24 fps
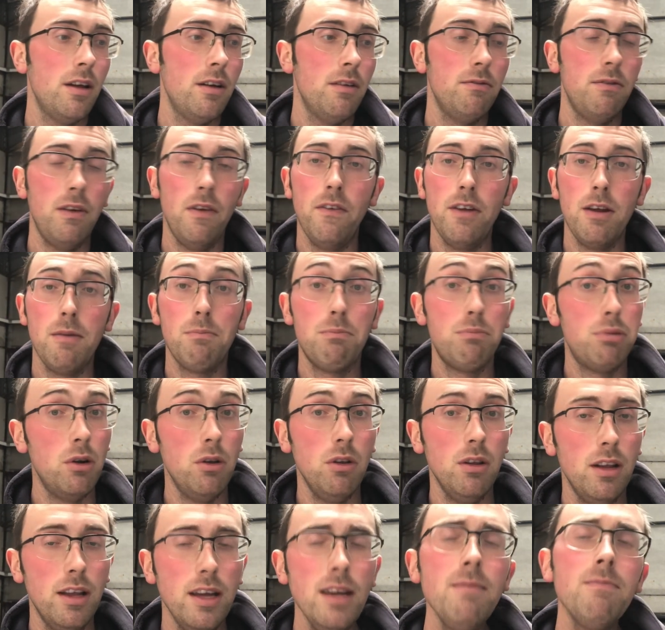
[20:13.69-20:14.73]
very
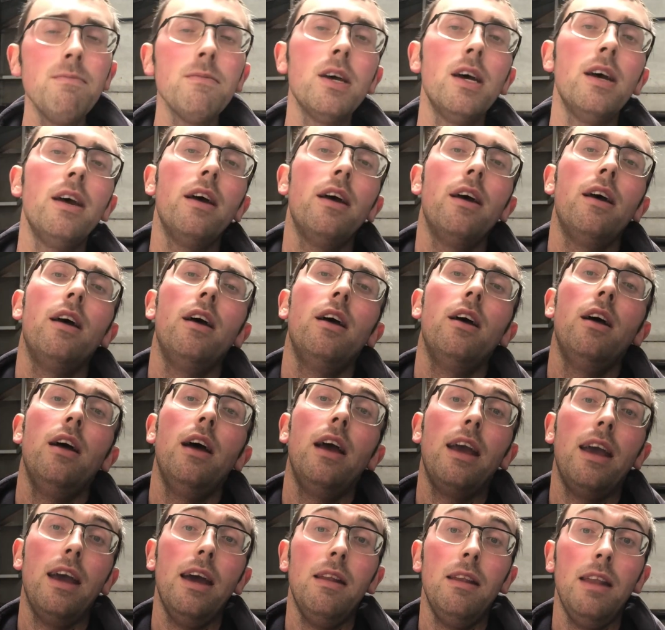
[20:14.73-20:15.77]
abruptly.
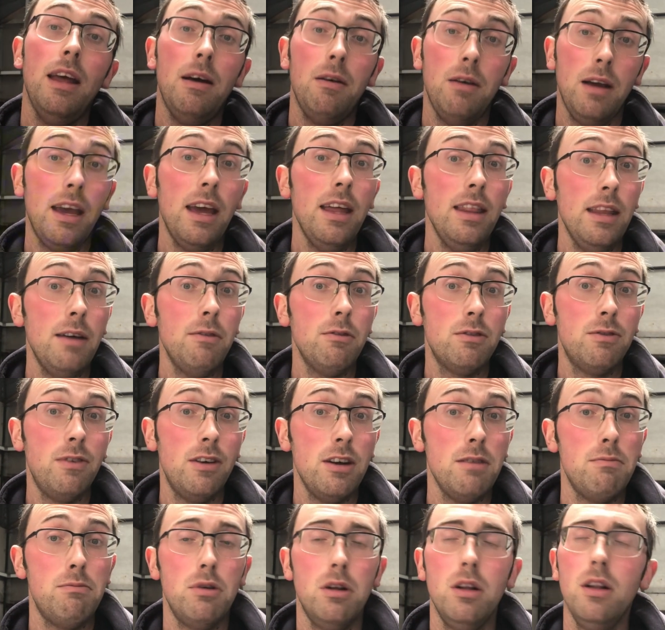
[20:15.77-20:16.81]
Again, that was very
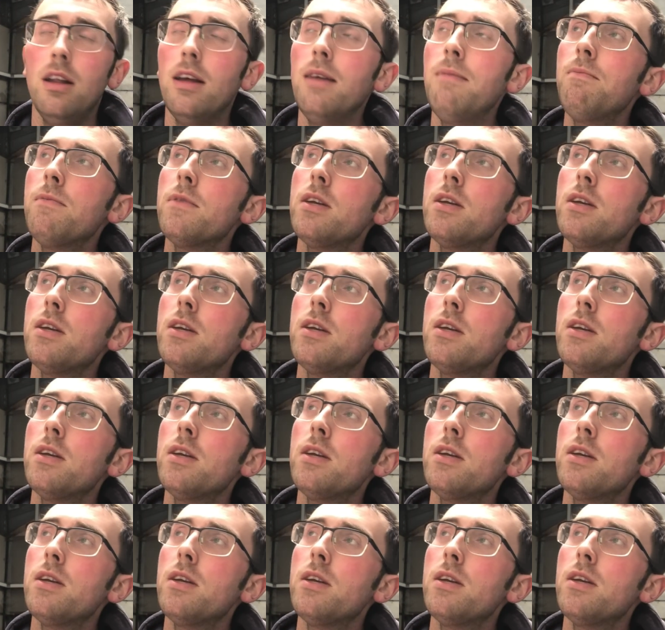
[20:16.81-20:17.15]
abruptly.